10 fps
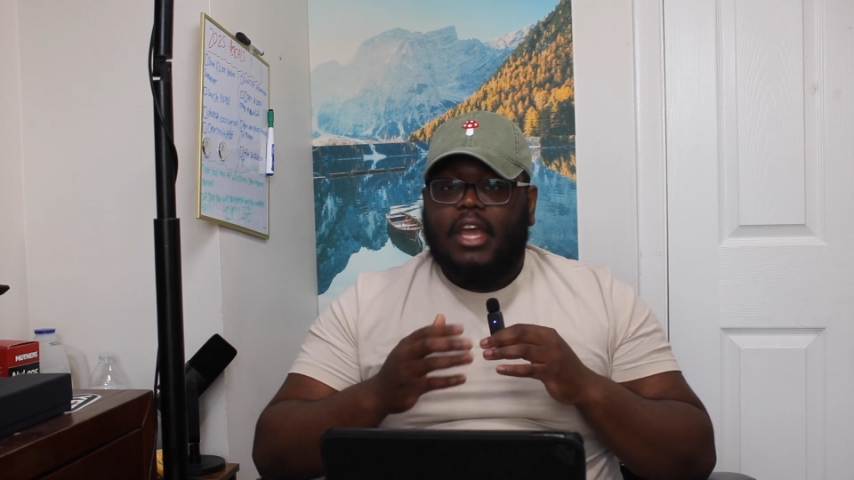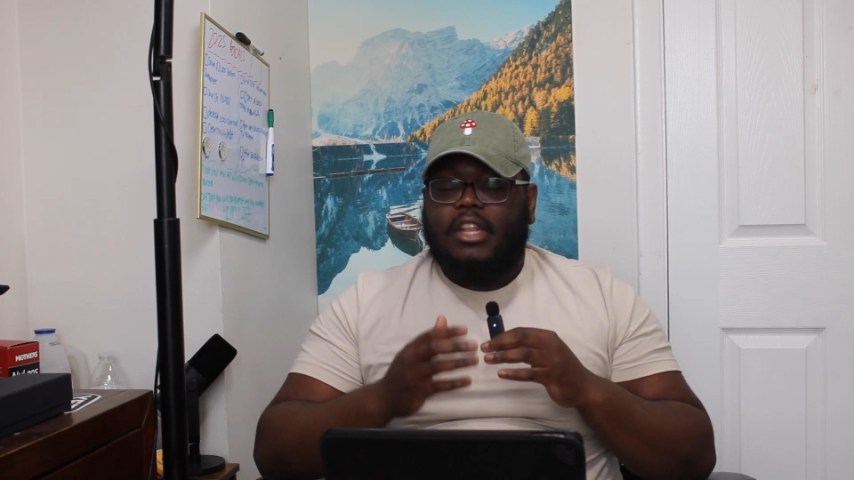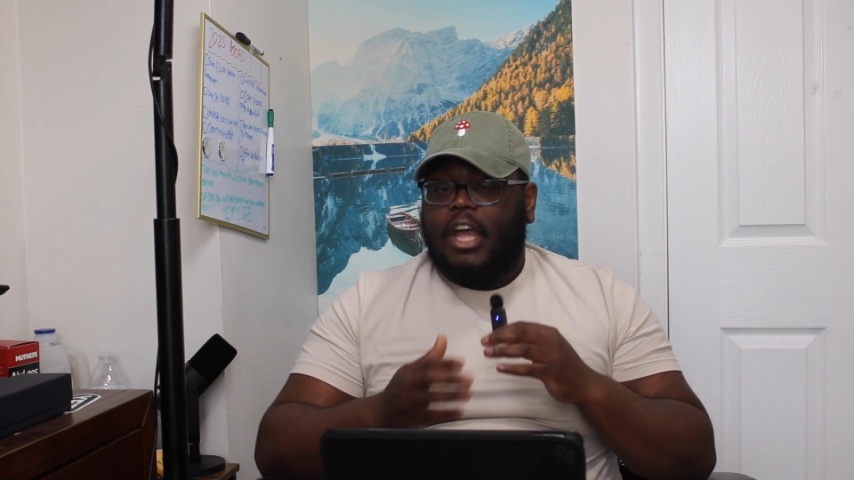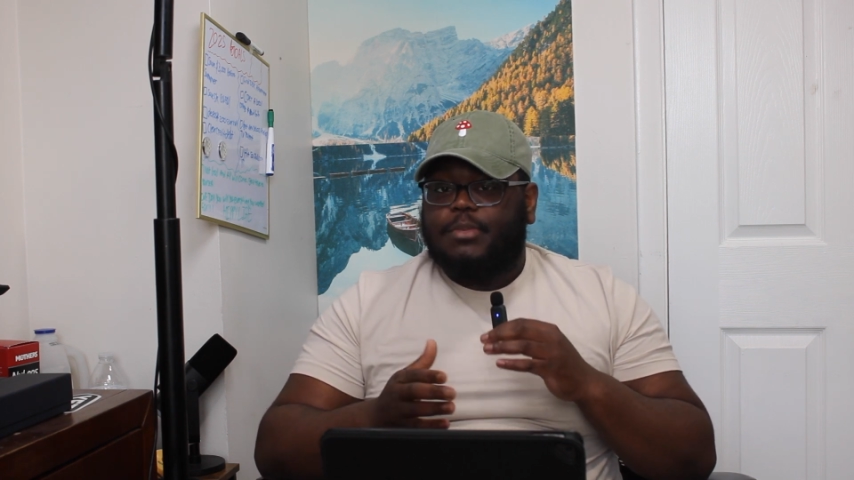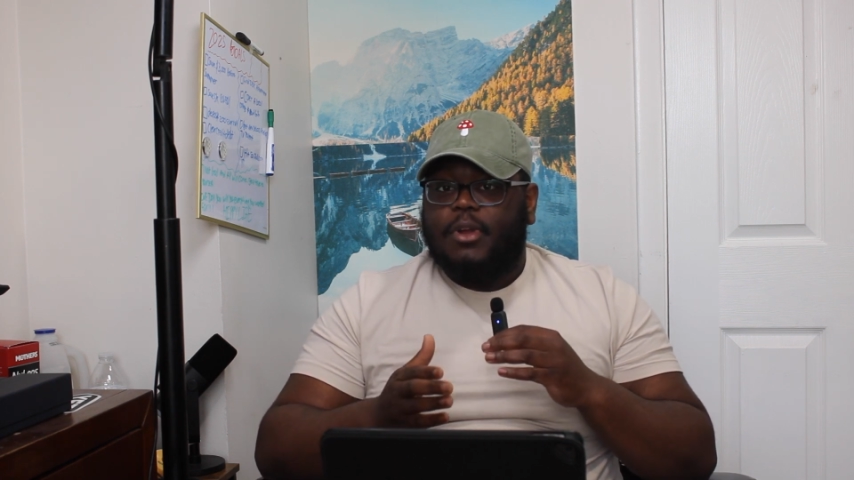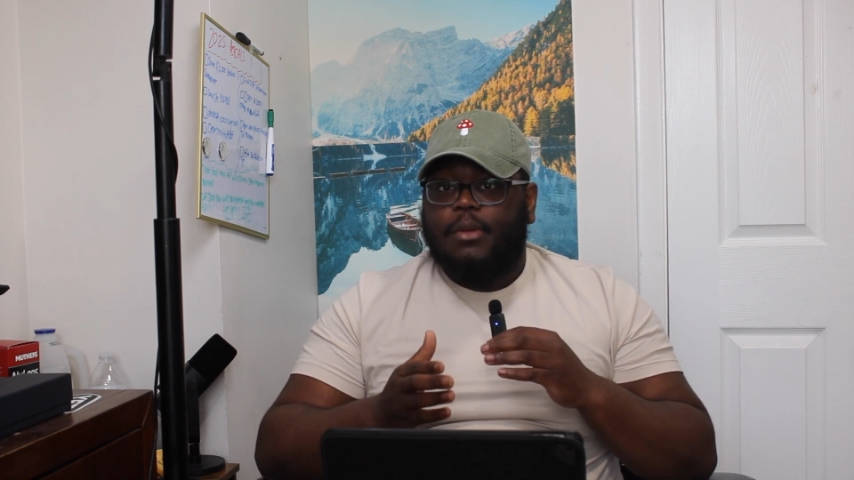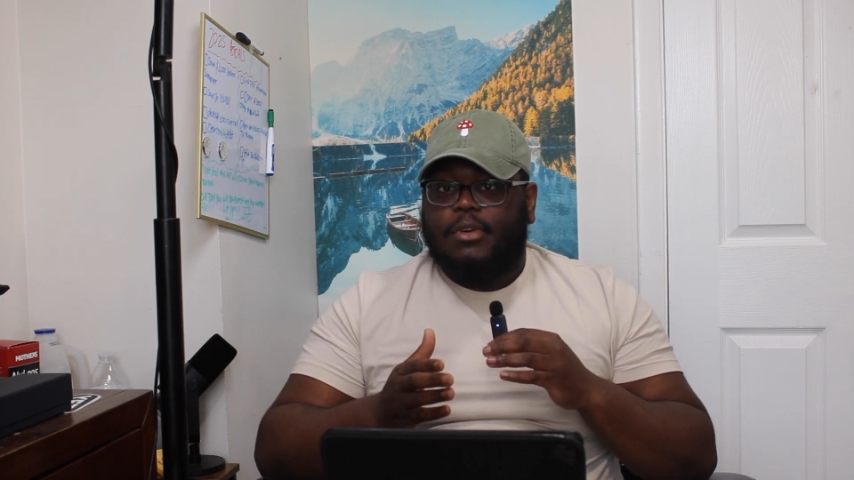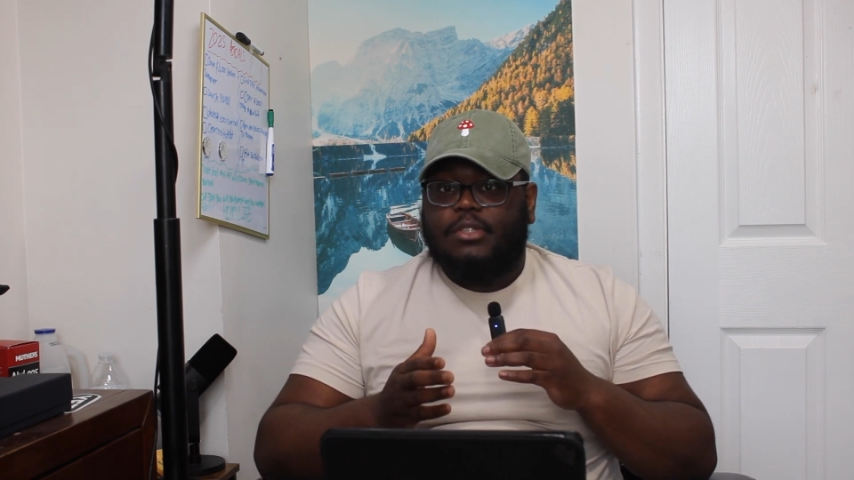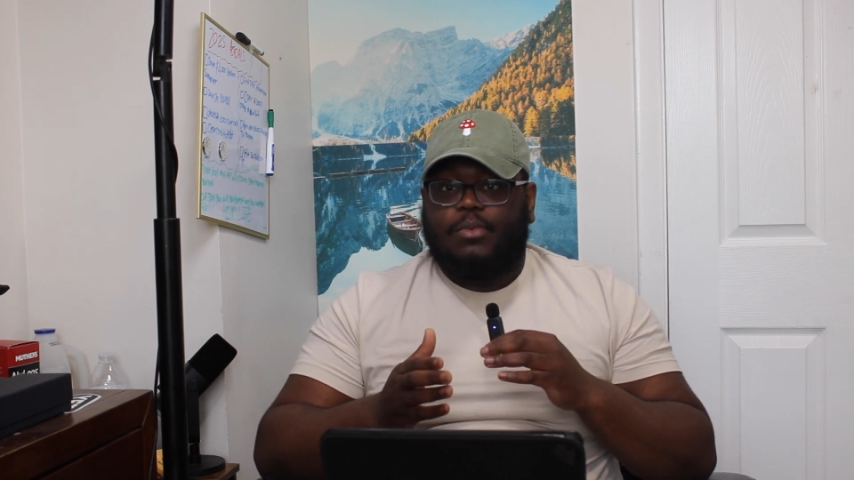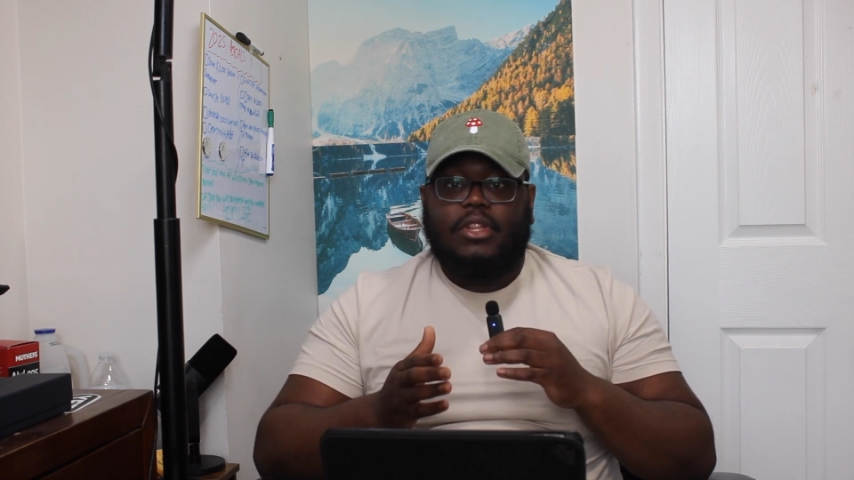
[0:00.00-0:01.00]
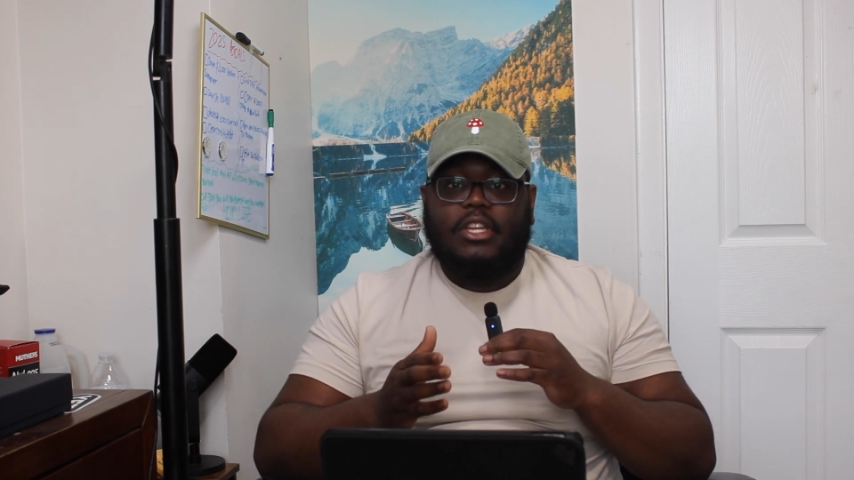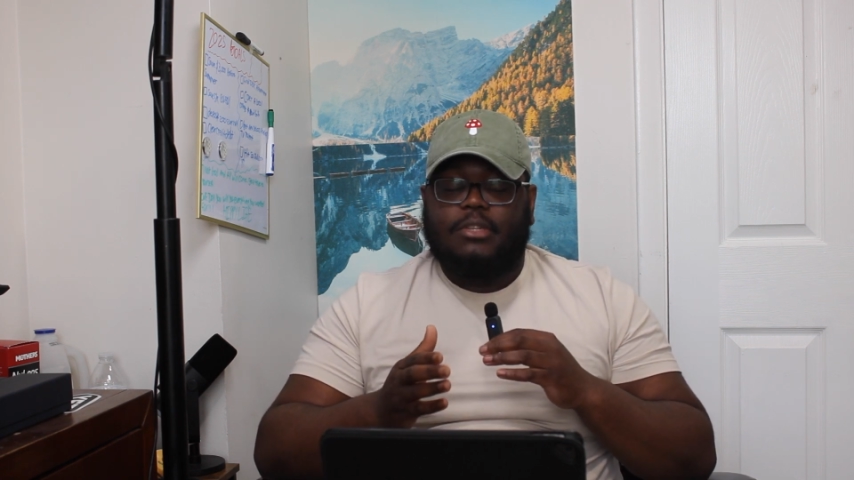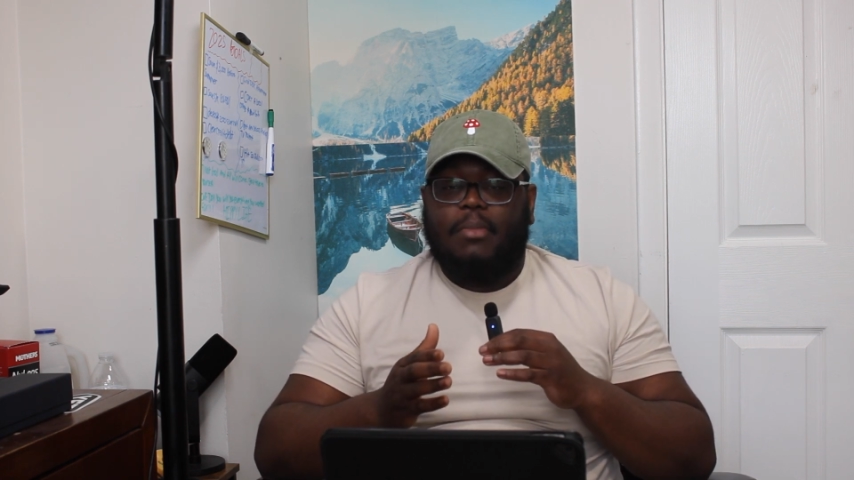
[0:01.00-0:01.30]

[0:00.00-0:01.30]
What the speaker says: That's pretty much what this